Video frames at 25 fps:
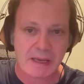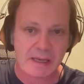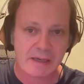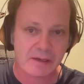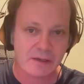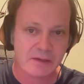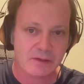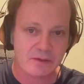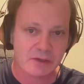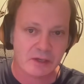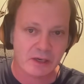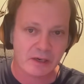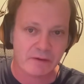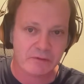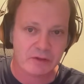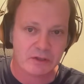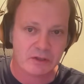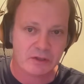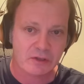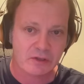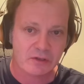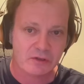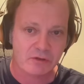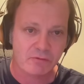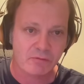backend
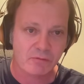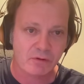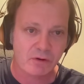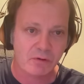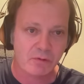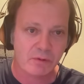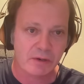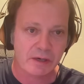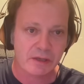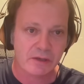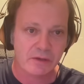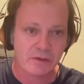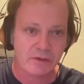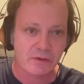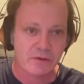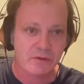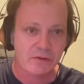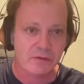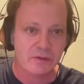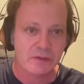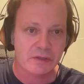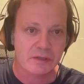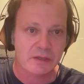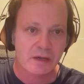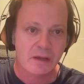services you already
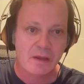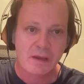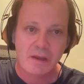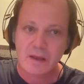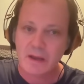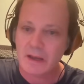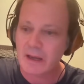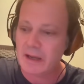use,